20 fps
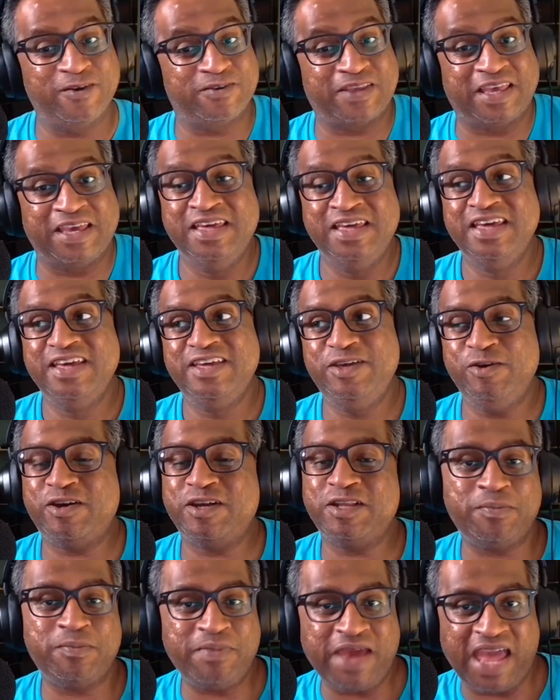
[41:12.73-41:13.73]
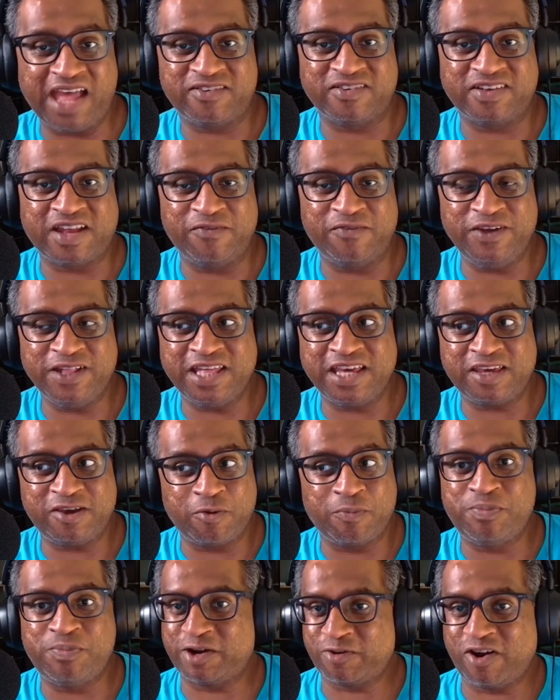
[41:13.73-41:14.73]
it's like you can imagine. I feel like you're
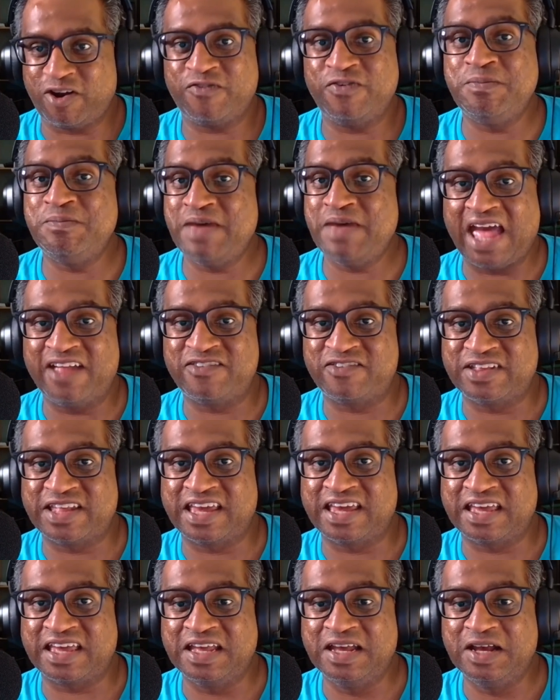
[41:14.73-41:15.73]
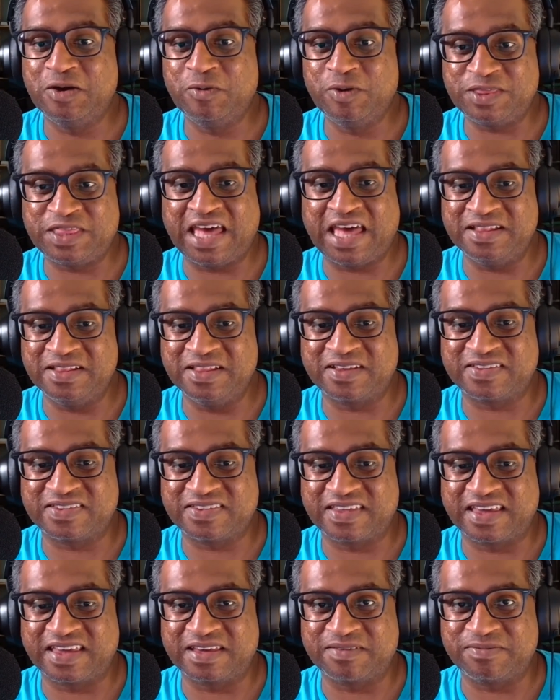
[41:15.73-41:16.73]
better off imagining what that looks
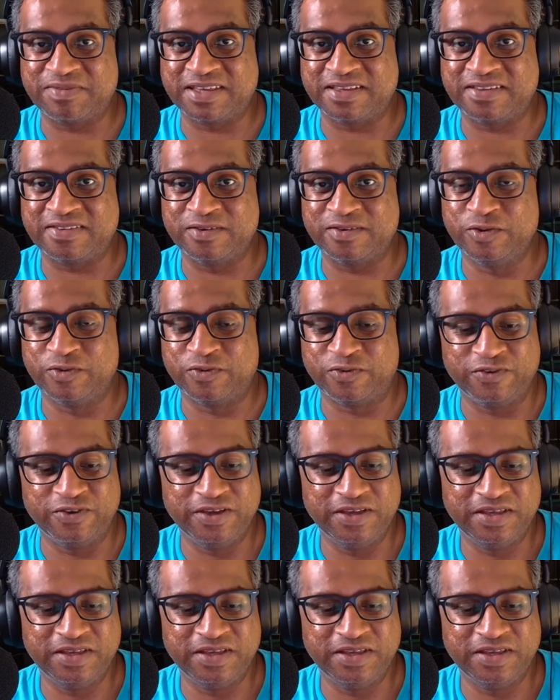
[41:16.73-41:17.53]
like because oof.